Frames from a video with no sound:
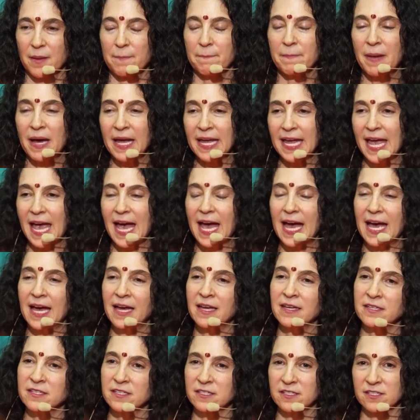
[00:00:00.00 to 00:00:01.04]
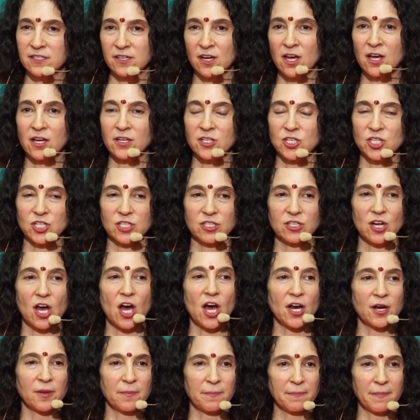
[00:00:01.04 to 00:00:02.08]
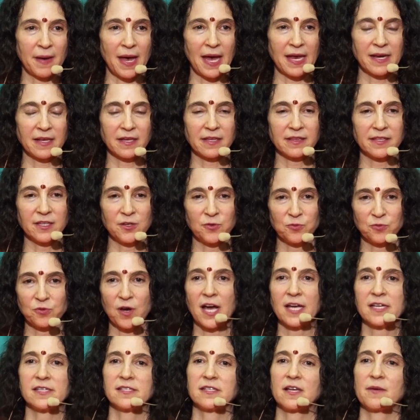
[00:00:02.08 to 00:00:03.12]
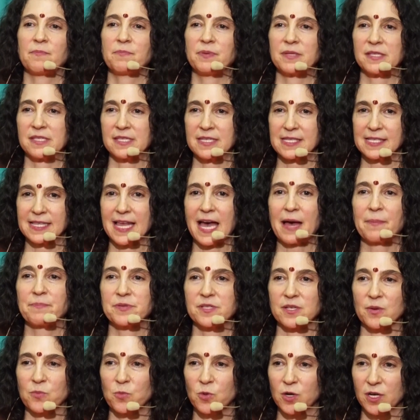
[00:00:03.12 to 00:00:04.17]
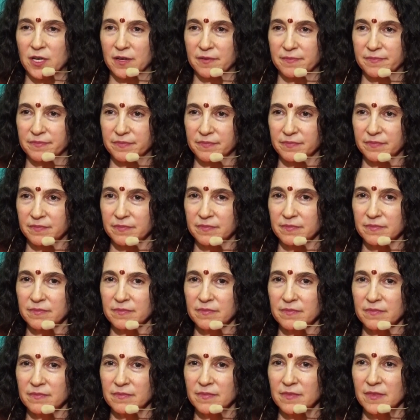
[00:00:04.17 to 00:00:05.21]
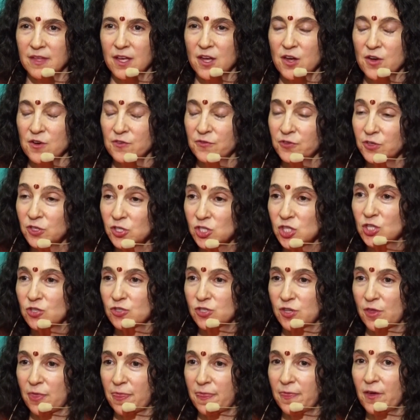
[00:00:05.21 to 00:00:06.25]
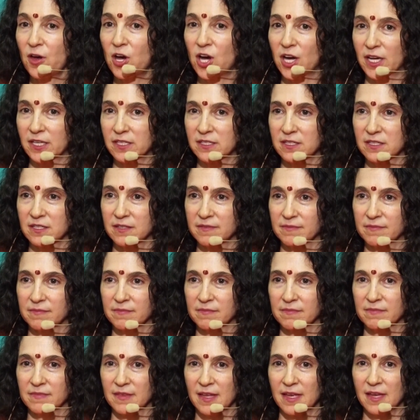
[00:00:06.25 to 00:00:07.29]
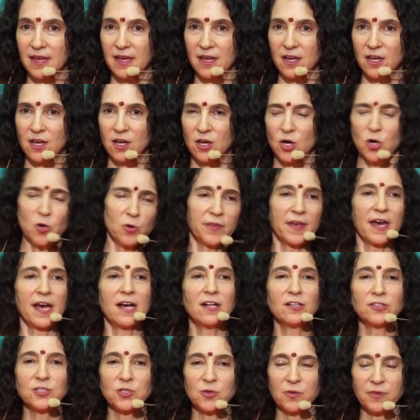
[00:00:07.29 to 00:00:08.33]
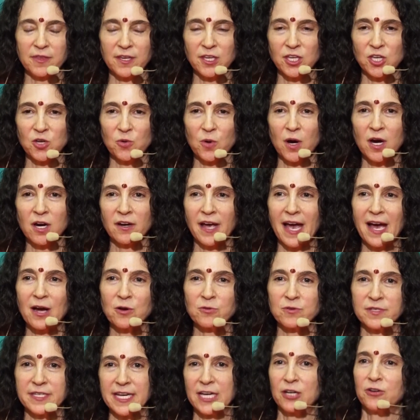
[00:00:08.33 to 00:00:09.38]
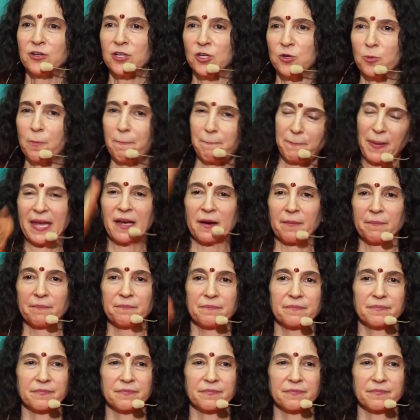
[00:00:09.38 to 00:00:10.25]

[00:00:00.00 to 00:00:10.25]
My hand does not just automatically rise up and slap someone. First, there's a thought. Who the hell do you think you are? How dare you? Bam!